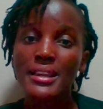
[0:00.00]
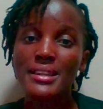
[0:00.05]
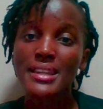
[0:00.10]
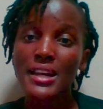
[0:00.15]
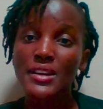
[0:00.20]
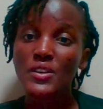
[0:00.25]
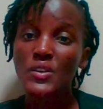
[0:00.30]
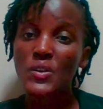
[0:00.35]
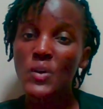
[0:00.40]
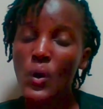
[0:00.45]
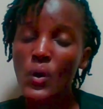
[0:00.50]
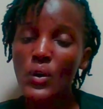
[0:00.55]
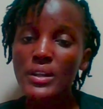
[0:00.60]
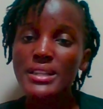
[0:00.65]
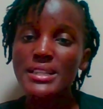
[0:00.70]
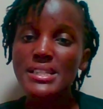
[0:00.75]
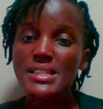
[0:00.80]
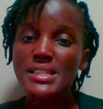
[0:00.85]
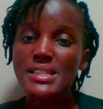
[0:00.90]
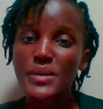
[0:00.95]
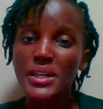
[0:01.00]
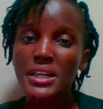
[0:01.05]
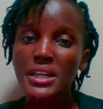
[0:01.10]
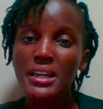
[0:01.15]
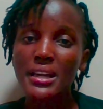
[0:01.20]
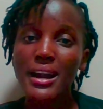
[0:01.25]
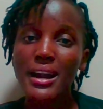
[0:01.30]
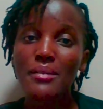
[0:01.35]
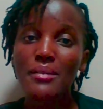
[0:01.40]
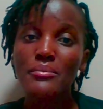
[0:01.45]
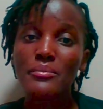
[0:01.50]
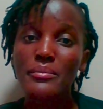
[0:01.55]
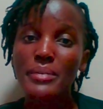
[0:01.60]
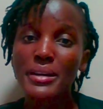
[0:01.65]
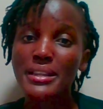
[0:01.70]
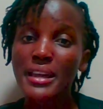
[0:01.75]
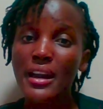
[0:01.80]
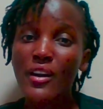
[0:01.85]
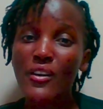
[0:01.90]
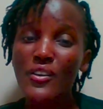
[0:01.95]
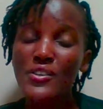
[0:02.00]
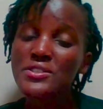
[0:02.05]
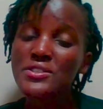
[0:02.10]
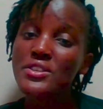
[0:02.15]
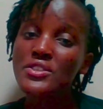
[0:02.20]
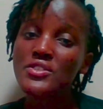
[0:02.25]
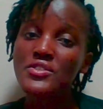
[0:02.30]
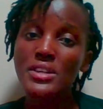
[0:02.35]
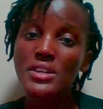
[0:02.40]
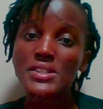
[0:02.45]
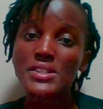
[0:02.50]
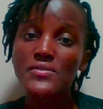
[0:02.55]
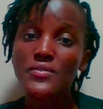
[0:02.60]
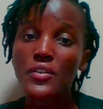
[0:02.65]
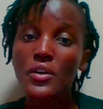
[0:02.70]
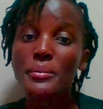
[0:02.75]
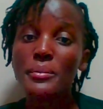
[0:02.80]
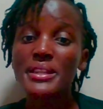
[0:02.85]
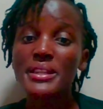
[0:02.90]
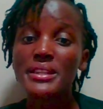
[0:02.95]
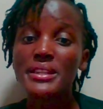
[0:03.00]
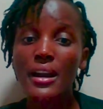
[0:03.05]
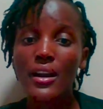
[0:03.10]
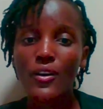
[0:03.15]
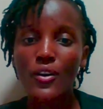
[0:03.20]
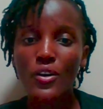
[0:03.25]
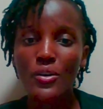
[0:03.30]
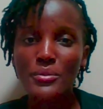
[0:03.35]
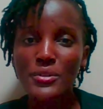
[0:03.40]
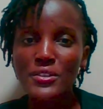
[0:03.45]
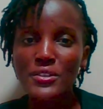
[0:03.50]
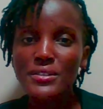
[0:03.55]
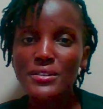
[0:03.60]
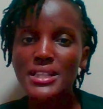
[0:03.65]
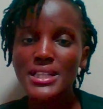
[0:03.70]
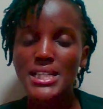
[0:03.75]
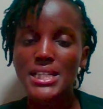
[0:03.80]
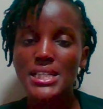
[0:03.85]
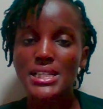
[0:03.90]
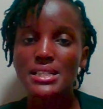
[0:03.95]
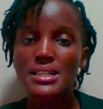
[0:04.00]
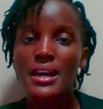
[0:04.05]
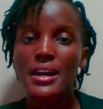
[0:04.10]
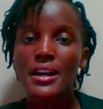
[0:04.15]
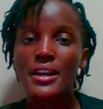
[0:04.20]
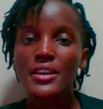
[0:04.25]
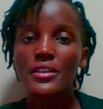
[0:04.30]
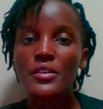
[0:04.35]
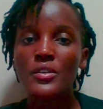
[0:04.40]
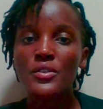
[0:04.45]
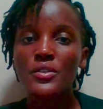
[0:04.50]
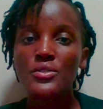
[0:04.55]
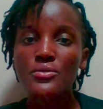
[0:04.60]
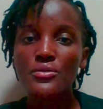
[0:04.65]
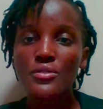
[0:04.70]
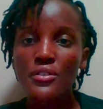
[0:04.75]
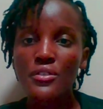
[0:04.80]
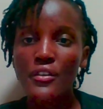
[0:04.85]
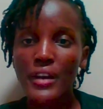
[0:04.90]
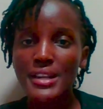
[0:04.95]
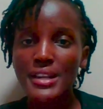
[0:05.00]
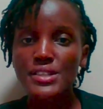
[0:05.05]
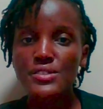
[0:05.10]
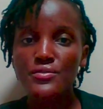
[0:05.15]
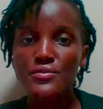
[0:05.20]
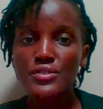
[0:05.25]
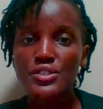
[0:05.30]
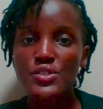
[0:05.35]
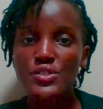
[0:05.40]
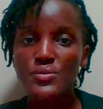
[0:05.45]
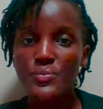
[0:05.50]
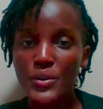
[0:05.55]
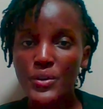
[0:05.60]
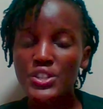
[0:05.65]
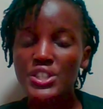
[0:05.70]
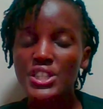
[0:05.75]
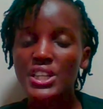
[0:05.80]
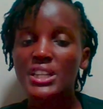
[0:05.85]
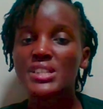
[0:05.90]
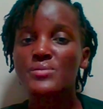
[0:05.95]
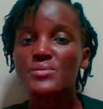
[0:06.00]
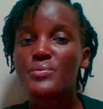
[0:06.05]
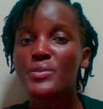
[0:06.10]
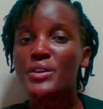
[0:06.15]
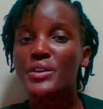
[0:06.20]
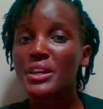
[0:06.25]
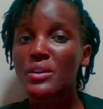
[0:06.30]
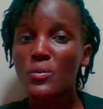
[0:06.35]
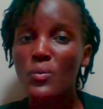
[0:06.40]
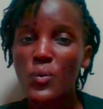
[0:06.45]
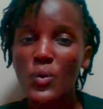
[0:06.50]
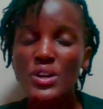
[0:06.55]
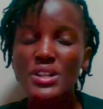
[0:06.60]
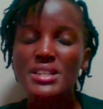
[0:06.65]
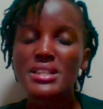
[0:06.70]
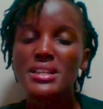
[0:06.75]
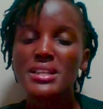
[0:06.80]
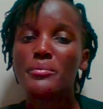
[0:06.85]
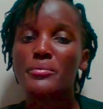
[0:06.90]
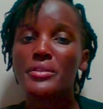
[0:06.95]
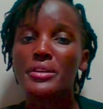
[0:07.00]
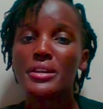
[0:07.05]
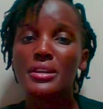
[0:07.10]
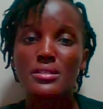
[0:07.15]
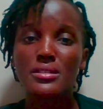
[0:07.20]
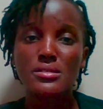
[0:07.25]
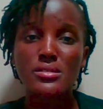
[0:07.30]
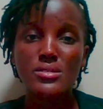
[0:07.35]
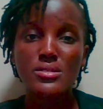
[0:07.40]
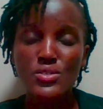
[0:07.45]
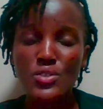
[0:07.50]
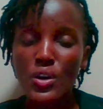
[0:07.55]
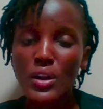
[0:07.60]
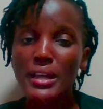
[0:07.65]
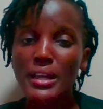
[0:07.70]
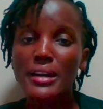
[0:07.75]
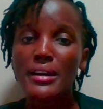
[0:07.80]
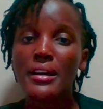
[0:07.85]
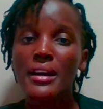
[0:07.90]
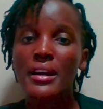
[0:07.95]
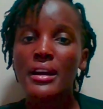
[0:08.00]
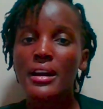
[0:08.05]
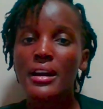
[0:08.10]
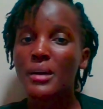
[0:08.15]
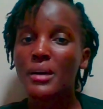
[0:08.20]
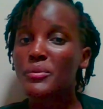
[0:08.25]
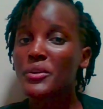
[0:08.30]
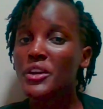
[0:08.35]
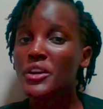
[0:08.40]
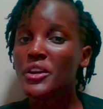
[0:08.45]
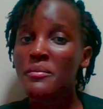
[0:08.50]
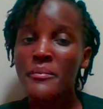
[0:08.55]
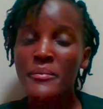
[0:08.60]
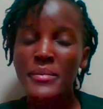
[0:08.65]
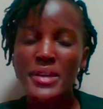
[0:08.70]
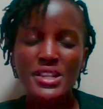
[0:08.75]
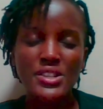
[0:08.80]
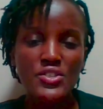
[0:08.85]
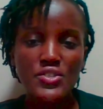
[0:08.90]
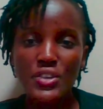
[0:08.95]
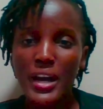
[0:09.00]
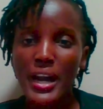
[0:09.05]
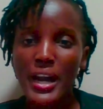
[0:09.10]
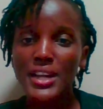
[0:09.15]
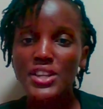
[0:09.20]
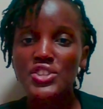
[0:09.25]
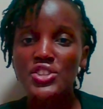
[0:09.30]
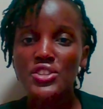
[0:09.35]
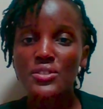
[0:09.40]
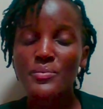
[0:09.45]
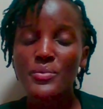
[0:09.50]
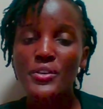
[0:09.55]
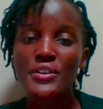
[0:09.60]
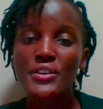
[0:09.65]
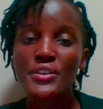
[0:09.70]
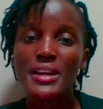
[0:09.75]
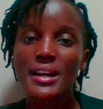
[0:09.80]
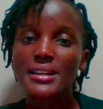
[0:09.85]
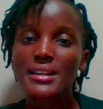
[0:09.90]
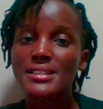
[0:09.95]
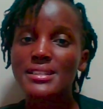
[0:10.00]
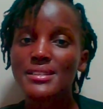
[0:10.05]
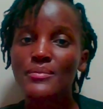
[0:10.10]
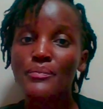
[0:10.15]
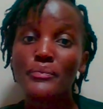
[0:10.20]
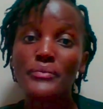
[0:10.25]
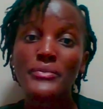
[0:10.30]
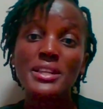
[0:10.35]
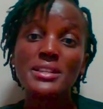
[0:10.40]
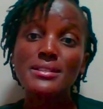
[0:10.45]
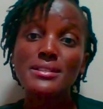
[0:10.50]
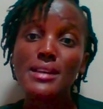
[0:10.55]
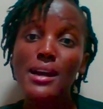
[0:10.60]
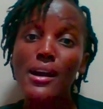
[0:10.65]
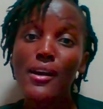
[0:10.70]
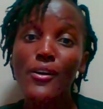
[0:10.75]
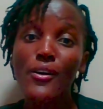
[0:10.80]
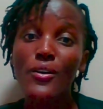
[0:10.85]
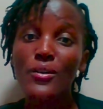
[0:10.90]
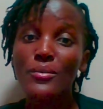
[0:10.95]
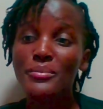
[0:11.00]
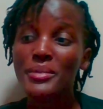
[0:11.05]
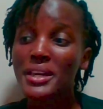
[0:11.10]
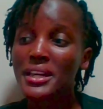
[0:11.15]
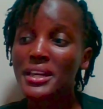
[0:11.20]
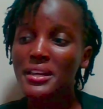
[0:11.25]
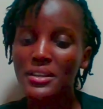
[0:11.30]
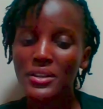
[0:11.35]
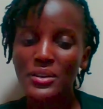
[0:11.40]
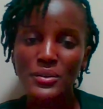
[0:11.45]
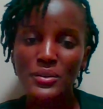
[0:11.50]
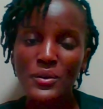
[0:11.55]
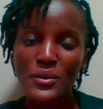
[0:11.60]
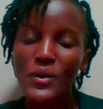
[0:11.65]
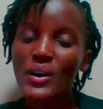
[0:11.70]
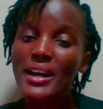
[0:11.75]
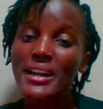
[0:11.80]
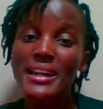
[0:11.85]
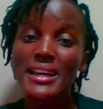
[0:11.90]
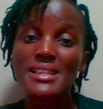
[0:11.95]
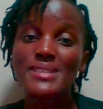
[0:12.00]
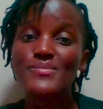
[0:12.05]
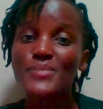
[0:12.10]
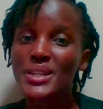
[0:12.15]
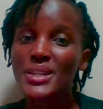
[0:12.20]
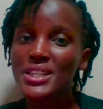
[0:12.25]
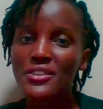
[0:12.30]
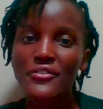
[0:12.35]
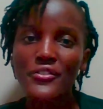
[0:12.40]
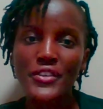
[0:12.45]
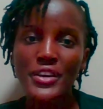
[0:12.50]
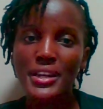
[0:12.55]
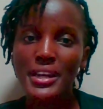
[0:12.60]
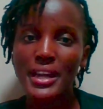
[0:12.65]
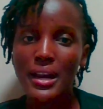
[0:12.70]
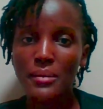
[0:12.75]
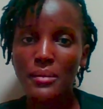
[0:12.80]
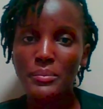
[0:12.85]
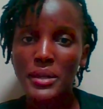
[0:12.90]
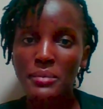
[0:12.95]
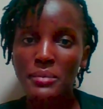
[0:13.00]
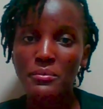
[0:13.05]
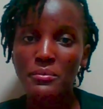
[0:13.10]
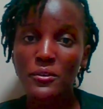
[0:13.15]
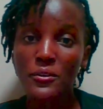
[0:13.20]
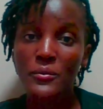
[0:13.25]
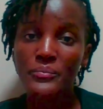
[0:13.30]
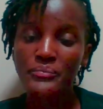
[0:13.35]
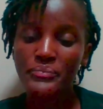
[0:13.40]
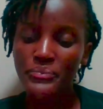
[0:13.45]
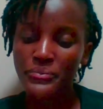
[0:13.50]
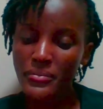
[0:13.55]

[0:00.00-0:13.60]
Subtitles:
They're not only speaking up, but they're also transforming their communities, through grassroots projects, bringing water, bringing solar, bringing menstrual hygiene products. These are all being, organized by different young people.